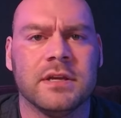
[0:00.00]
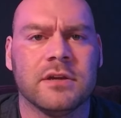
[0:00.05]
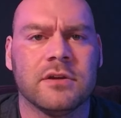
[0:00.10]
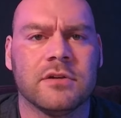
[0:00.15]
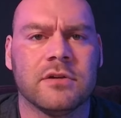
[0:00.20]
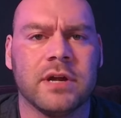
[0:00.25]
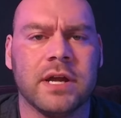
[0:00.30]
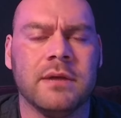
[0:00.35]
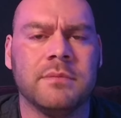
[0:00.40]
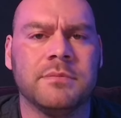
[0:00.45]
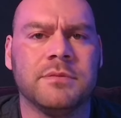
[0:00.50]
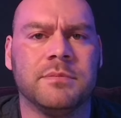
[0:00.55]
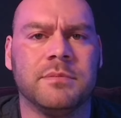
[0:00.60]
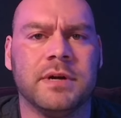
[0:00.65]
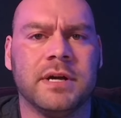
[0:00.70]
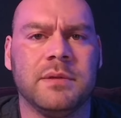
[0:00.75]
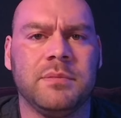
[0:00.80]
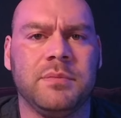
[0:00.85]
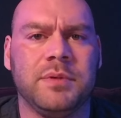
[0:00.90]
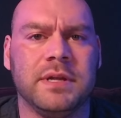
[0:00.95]
crammed
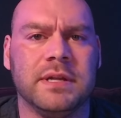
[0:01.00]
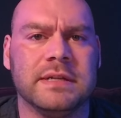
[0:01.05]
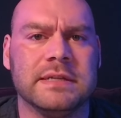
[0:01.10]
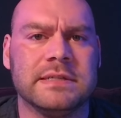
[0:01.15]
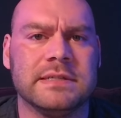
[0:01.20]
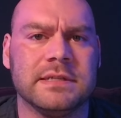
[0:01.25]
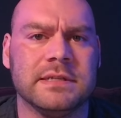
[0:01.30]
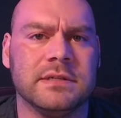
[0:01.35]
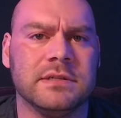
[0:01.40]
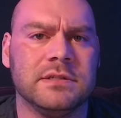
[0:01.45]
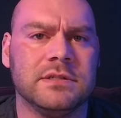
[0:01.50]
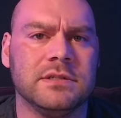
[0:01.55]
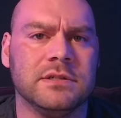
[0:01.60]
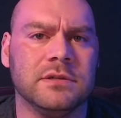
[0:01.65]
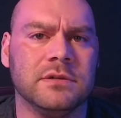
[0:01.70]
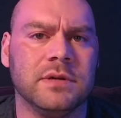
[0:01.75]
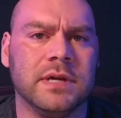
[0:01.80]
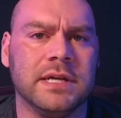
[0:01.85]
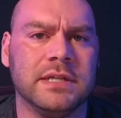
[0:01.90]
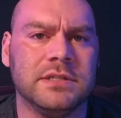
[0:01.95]
my penis
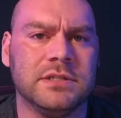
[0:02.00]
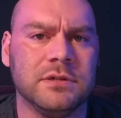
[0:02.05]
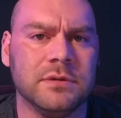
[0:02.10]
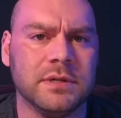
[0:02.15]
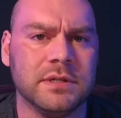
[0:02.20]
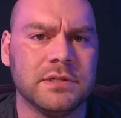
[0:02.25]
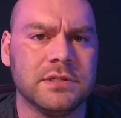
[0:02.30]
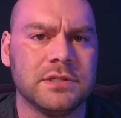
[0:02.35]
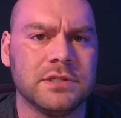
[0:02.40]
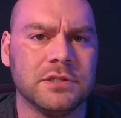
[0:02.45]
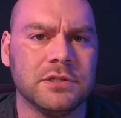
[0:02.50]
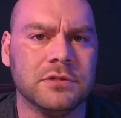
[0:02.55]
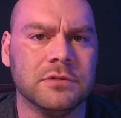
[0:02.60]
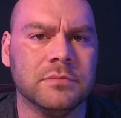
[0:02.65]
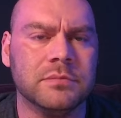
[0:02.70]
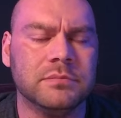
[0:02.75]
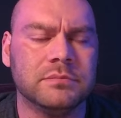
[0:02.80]
into a 2-inch tube,